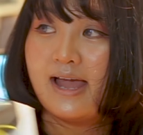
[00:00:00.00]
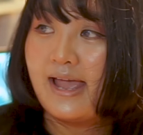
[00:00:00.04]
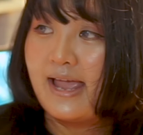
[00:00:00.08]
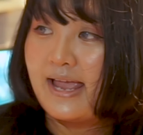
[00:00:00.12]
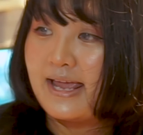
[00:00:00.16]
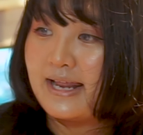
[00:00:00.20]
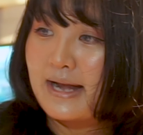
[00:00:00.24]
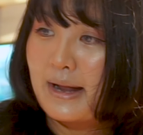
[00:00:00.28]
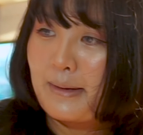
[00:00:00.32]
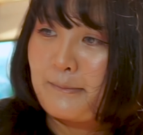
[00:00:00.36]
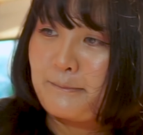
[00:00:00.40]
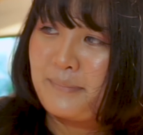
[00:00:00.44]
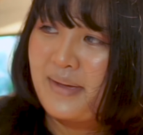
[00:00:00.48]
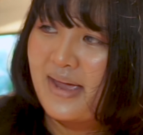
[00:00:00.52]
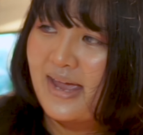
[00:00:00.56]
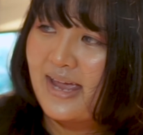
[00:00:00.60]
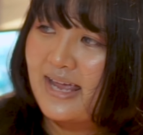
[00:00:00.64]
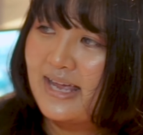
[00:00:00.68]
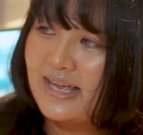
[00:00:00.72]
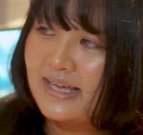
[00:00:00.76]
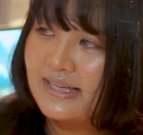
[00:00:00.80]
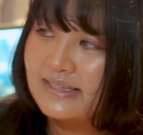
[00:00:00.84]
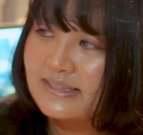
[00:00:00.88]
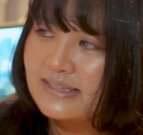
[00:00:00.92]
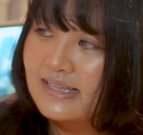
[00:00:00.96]
and I
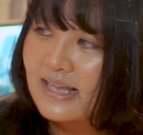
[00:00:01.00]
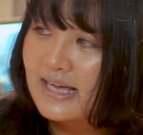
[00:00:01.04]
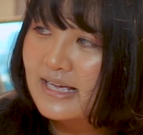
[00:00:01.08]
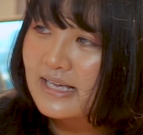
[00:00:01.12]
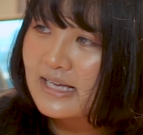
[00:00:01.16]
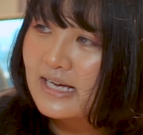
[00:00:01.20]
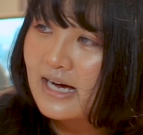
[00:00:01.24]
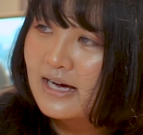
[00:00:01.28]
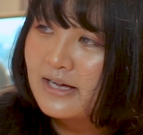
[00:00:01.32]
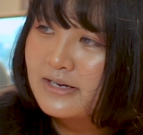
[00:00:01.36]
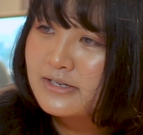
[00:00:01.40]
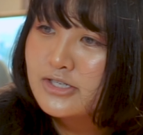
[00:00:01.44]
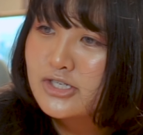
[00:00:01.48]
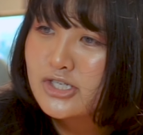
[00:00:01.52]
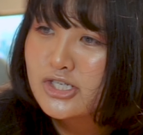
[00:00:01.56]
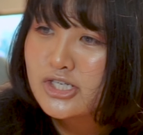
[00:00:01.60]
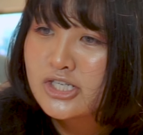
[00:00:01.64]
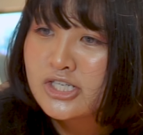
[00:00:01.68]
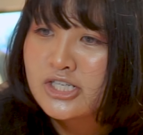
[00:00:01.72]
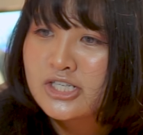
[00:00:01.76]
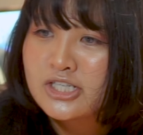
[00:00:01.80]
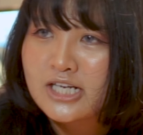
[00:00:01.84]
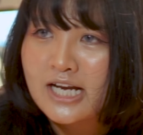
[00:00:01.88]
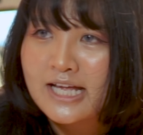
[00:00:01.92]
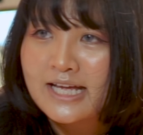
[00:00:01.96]
paid like
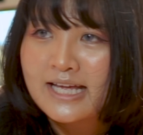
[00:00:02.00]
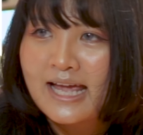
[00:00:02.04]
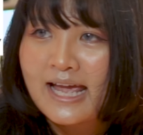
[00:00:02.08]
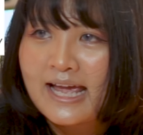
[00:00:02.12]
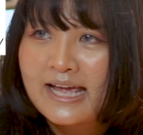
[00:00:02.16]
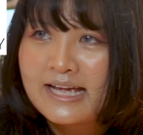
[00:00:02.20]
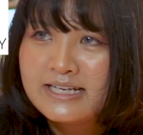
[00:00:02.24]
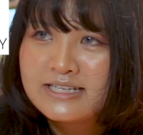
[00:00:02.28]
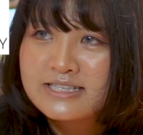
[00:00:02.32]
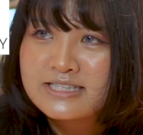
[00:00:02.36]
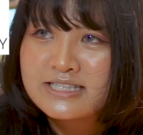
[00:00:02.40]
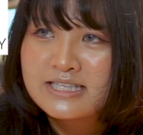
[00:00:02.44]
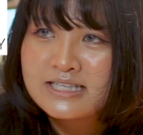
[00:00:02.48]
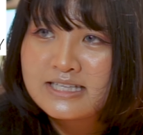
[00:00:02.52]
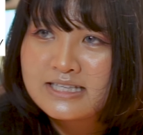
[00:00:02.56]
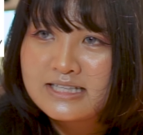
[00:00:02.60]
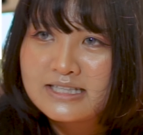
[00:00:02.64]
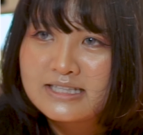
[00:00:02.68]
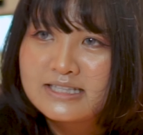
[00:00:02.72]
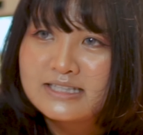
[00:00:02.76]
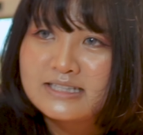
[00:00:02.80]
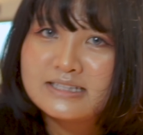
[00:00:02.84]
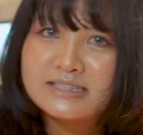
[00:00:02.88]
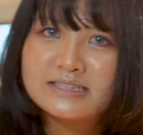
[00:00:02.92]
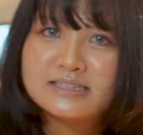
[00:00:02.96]
under like
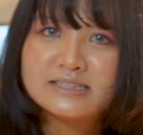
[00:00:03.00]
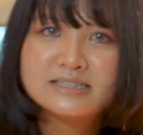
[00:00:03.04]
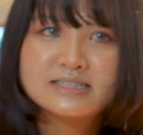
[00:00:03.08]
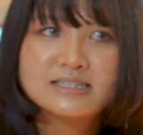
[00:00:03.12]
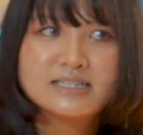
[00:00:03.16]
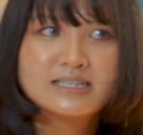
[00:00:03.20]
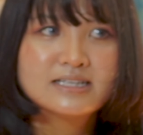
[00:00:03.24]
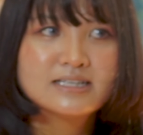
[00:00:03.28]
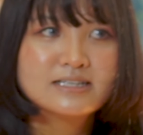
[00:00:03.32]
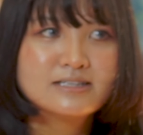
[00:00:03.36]
$18.